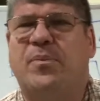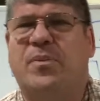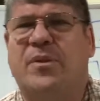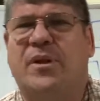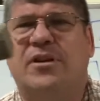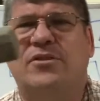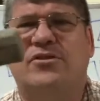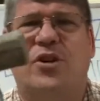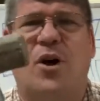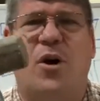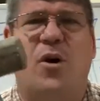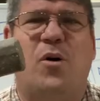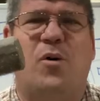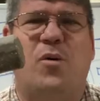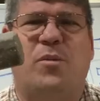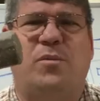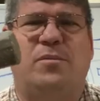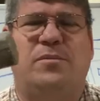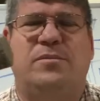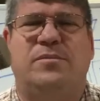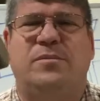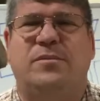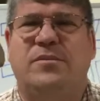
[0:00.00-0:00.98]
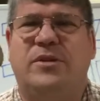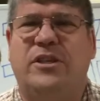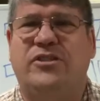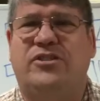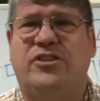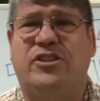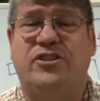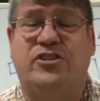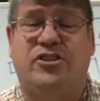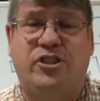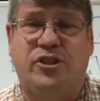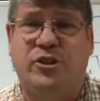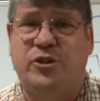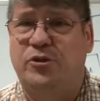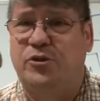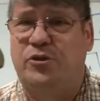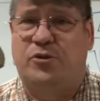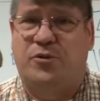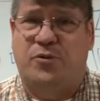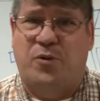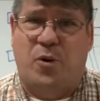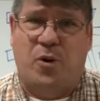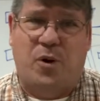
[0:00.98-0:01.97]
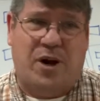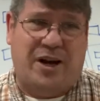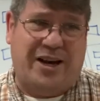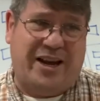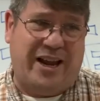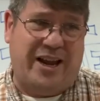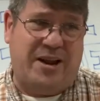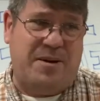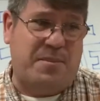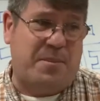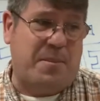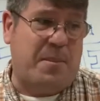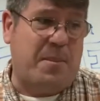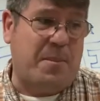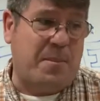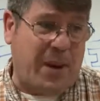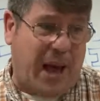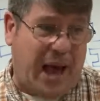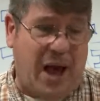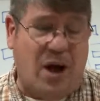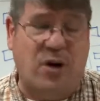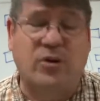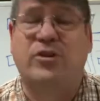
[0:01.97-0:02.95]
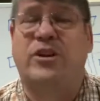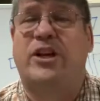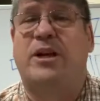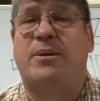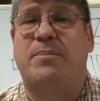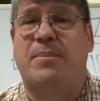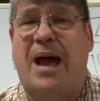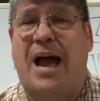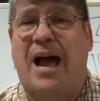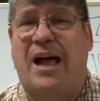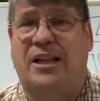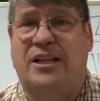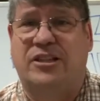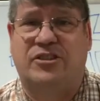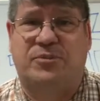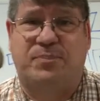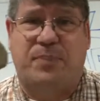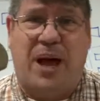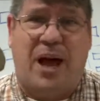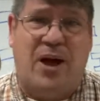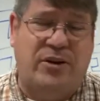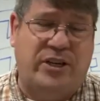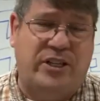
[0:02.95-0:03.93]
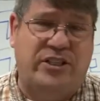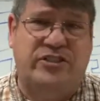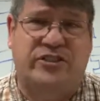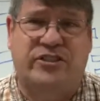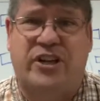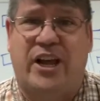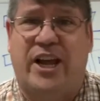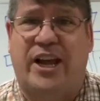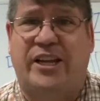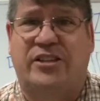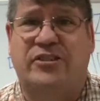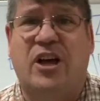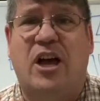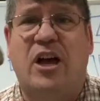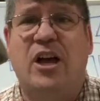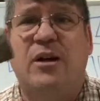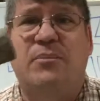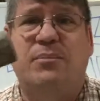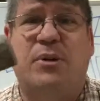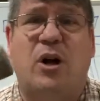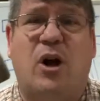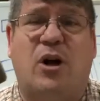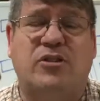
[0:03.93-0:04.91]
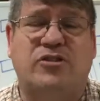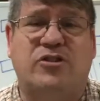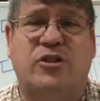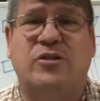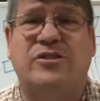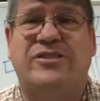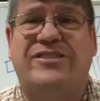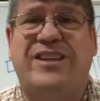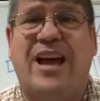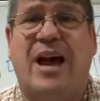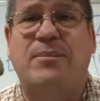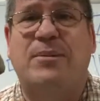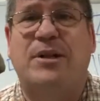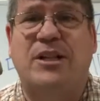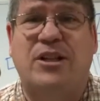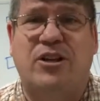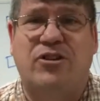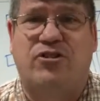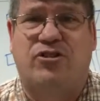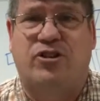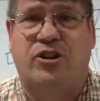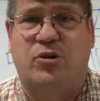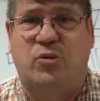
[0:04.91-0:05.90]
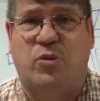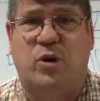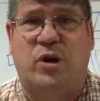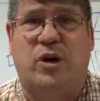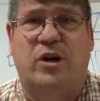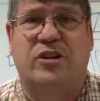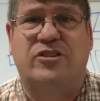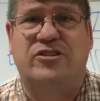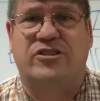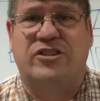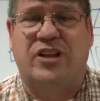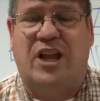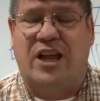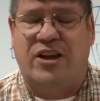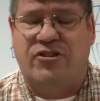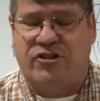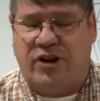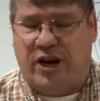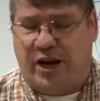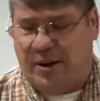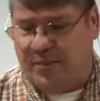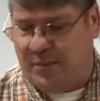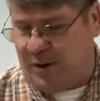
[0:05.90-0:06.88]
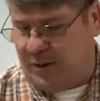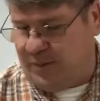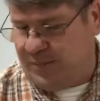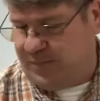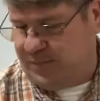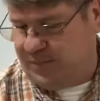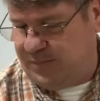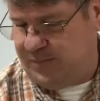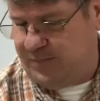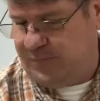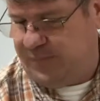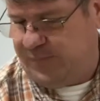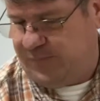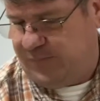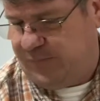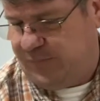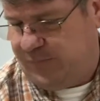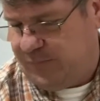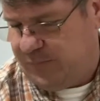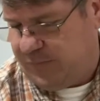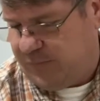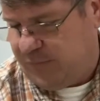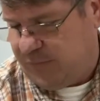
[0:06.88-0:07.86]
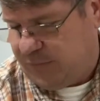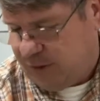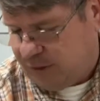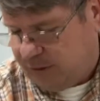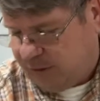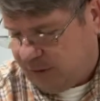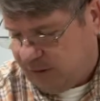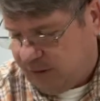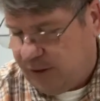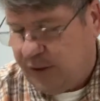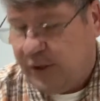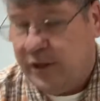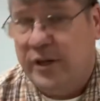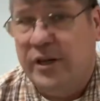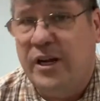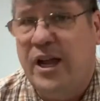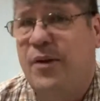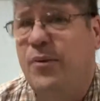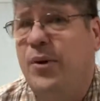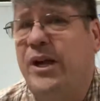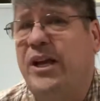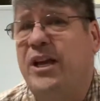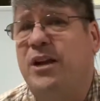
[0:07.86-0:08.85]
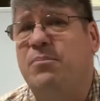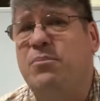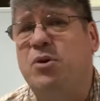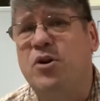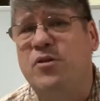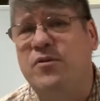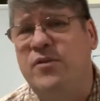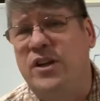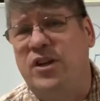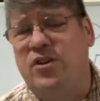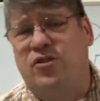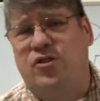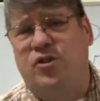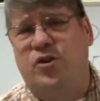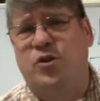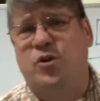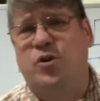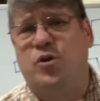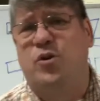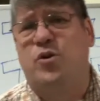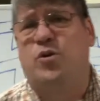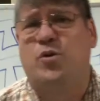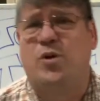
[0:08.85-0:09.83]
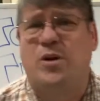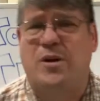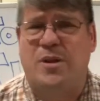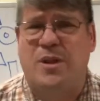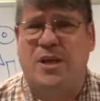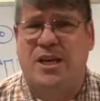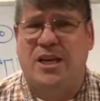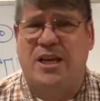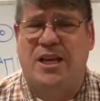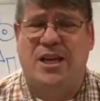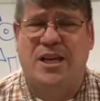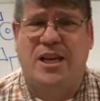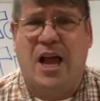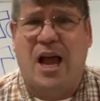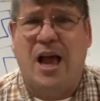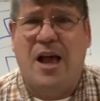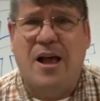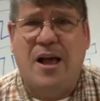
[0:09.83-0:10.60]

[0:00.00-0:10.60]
So this is used for, again, pounding mallets, pounding stakes, but also demolition work, sledgehammer. And we can move into the